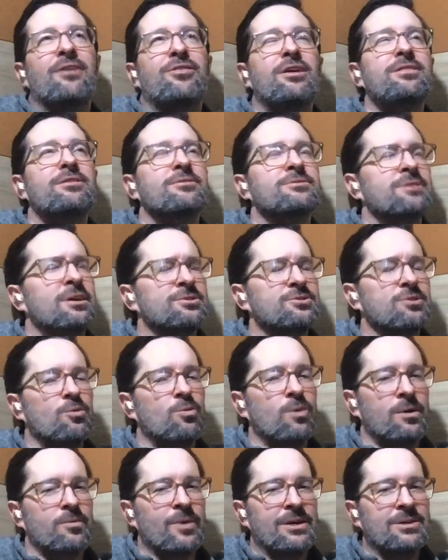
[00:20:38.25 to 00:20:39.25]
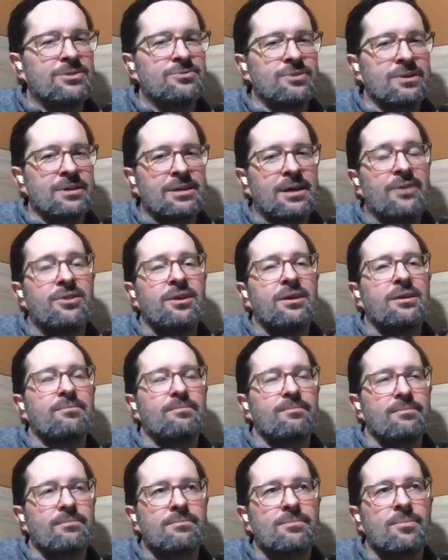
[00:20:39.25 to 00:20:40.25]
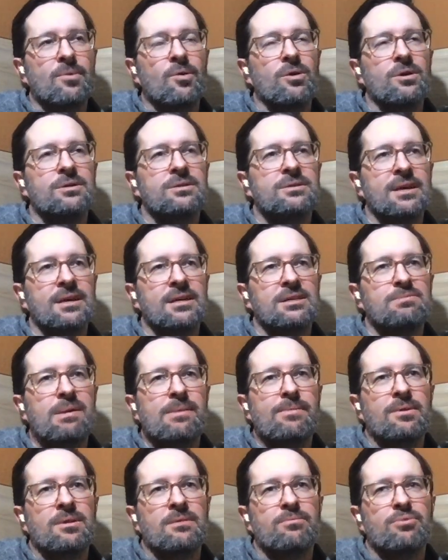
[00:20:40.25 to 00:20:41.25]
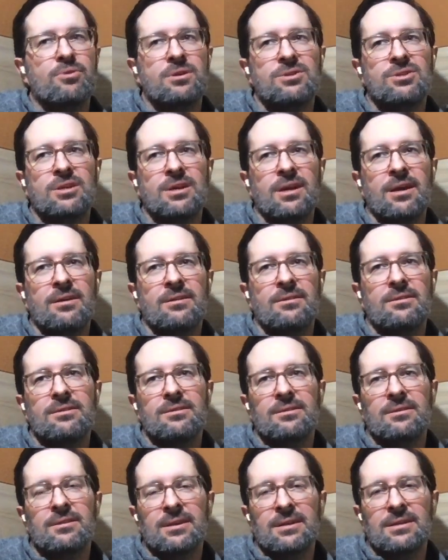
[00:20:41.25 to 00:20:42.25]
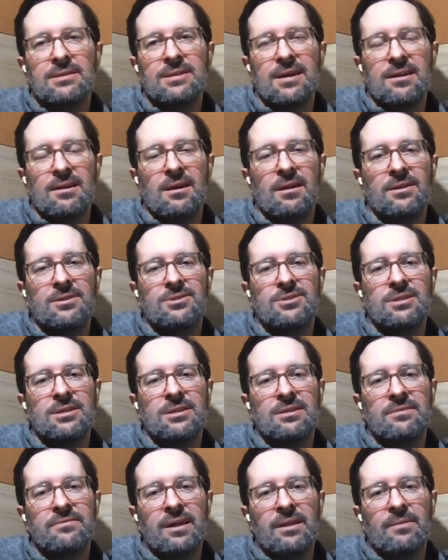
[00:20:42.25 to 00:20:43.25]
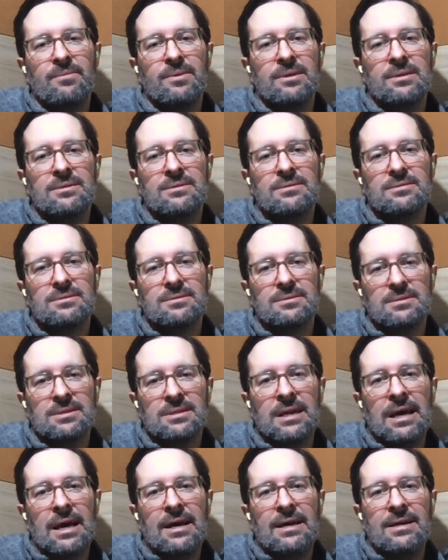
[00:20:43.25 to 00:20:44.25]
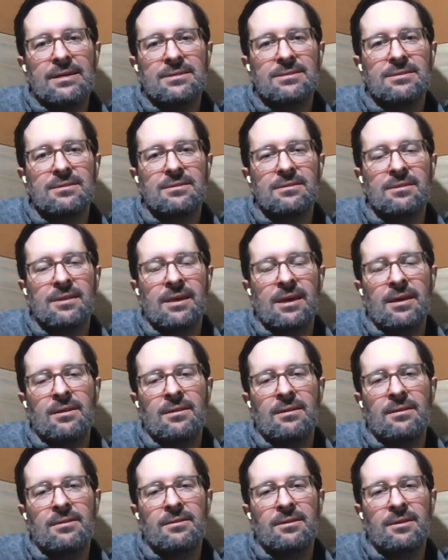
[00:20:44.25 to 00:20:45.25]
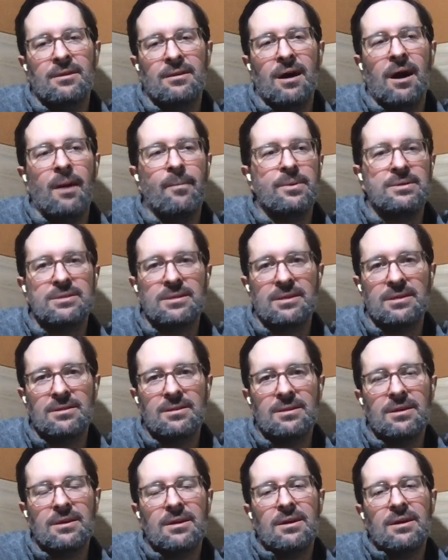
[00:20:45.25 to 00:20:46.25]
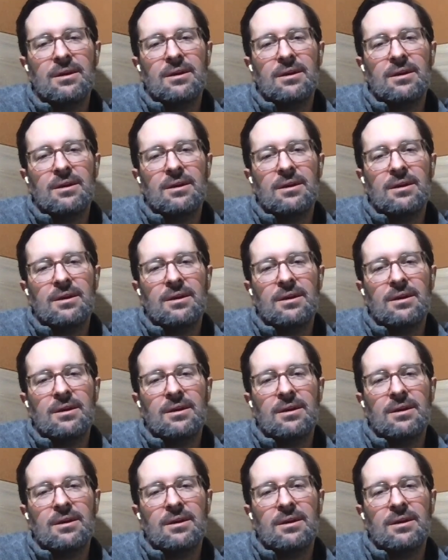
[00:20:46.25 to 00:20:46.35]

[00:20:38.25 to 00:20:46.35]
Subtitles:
think there's also a one-way street. I think more salespeople appreciate the technology and development guys than the opposite.